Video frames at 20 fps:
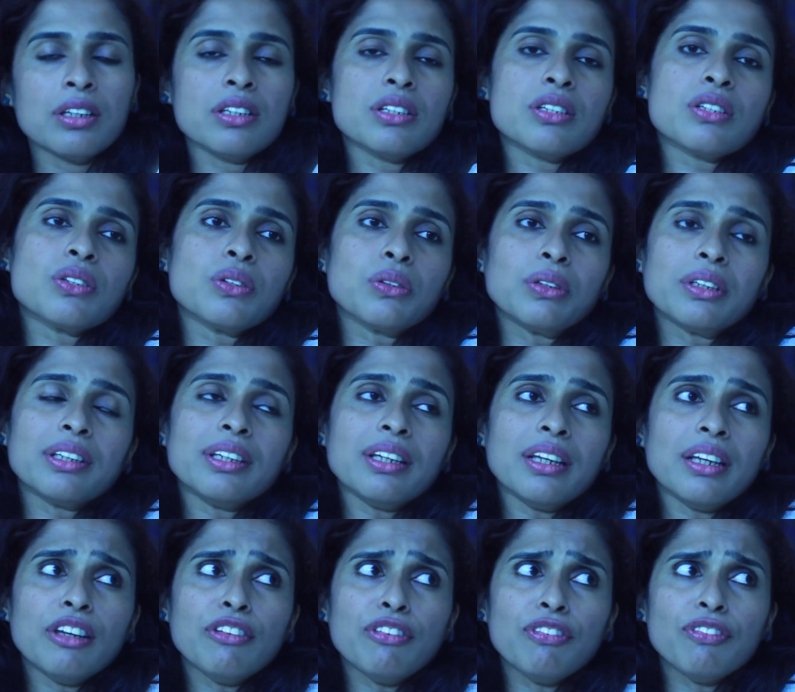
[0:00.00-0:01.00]
So
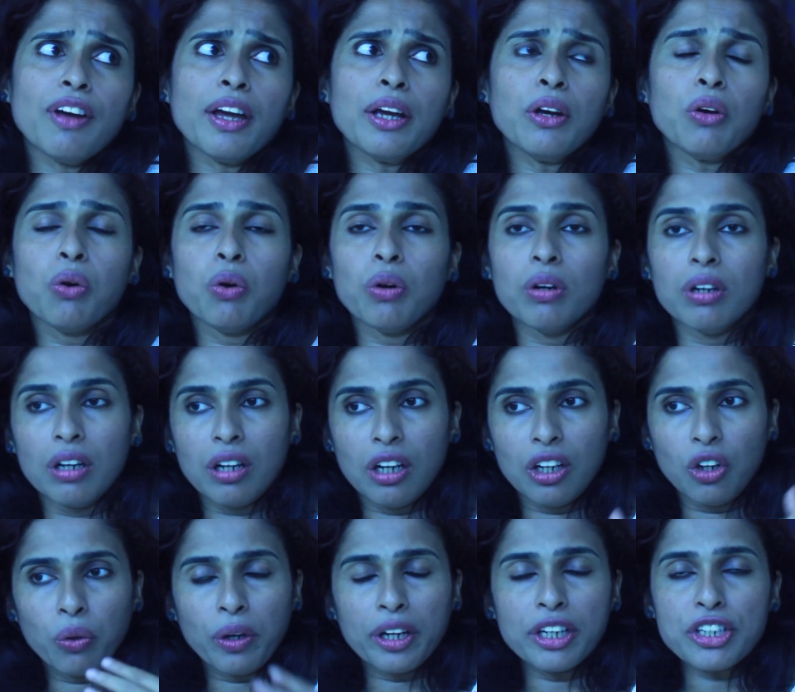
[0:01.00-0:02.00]
if I
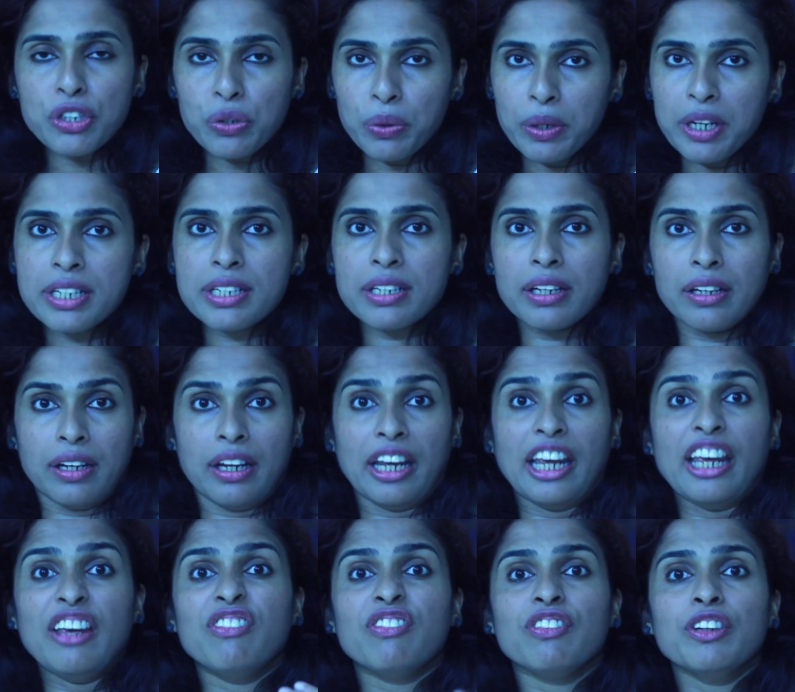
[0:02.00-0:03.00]
look into it
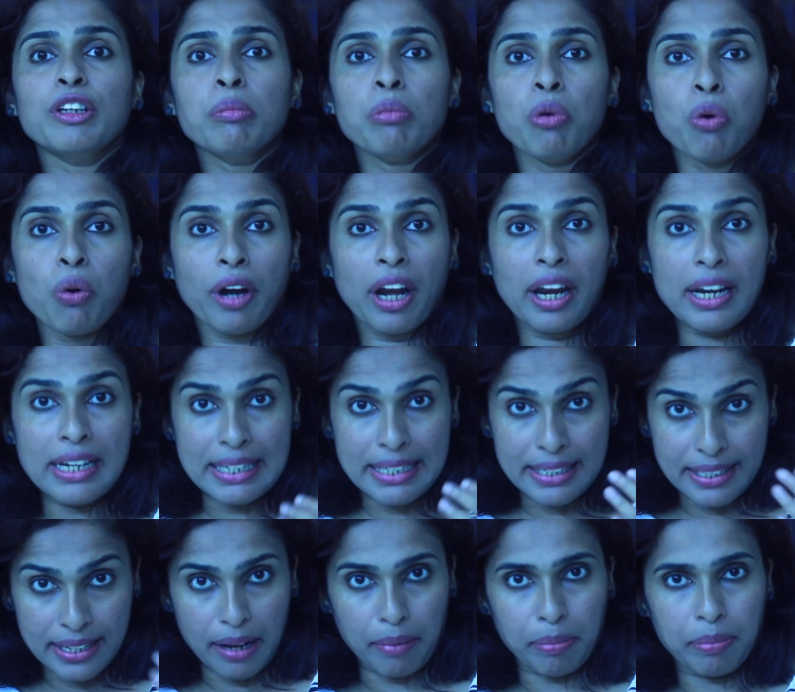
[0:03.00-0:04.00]
even more in
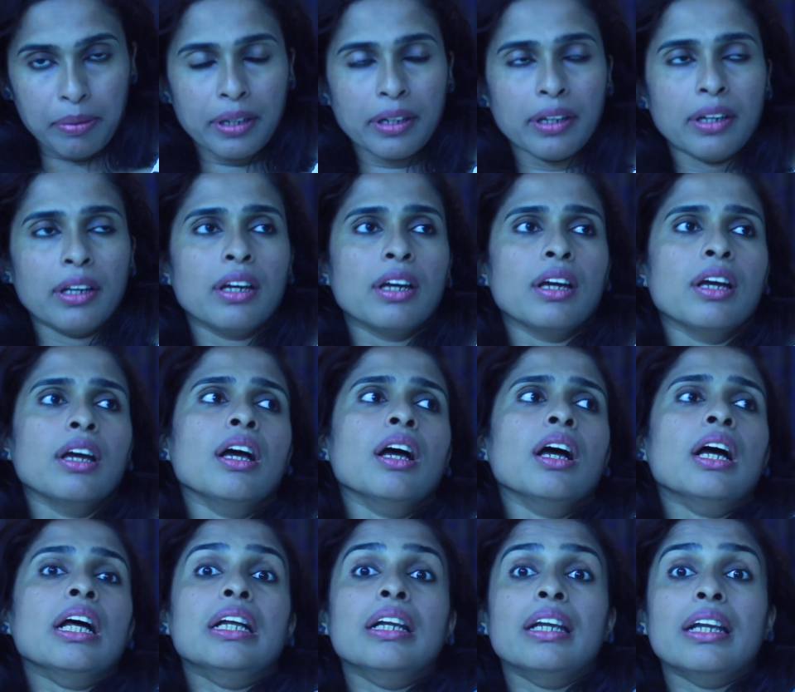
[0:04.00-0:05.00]
depth,
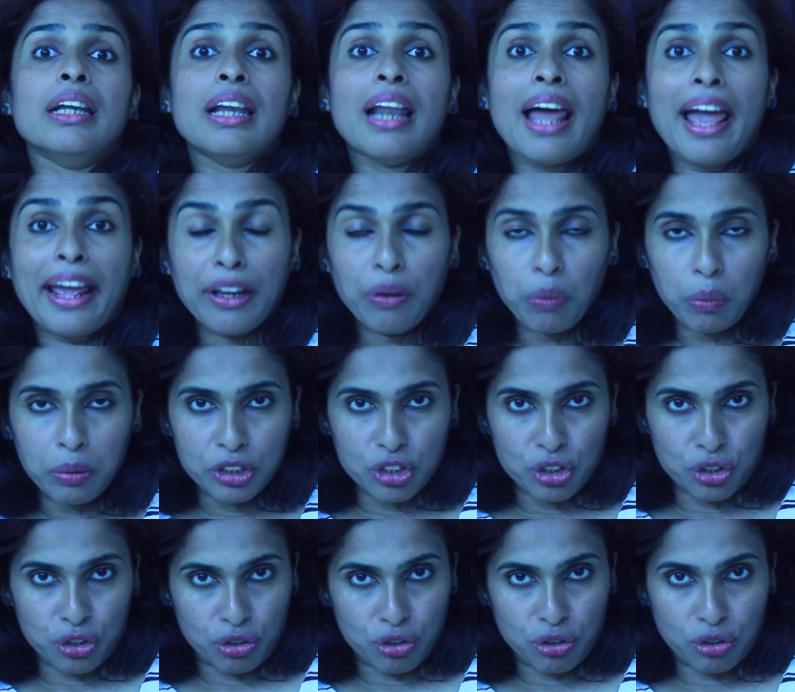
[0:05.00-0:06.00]
language
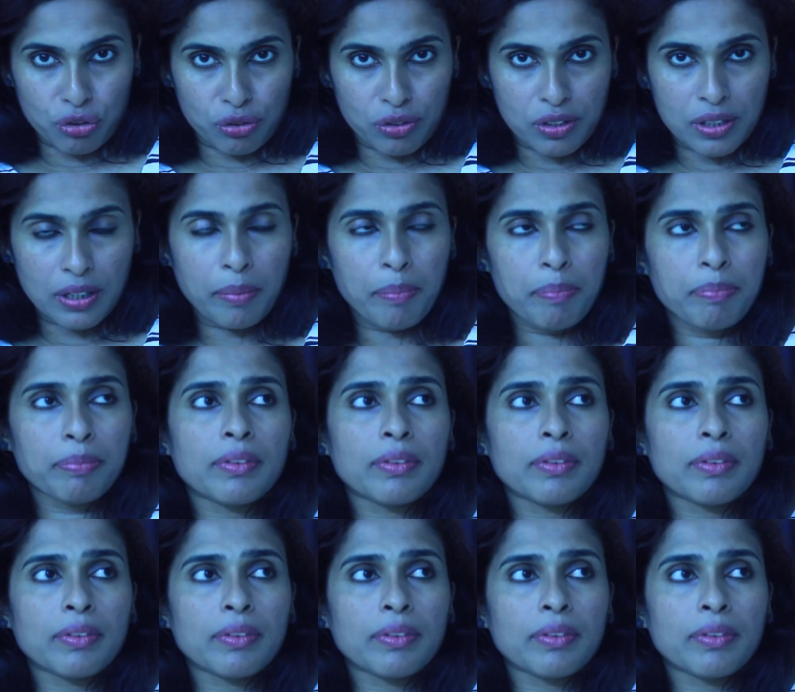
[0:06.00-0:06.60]
issues.